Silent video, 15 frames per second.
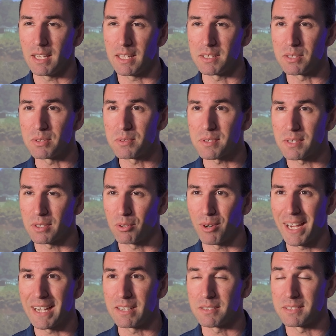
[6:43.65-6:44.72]
and use the
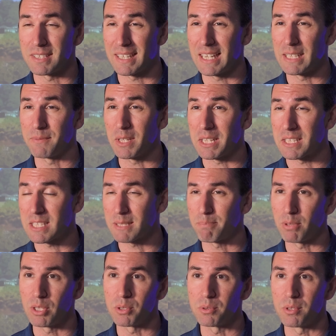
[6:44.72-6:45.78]
ground to kind of
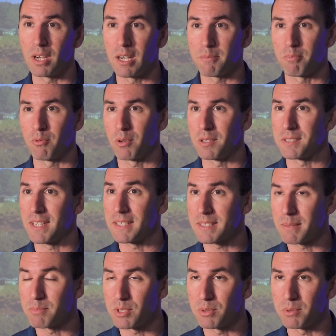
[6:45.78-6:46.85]
explode upwards as
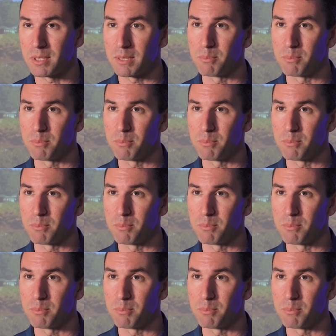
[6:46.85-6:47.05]
I'm doing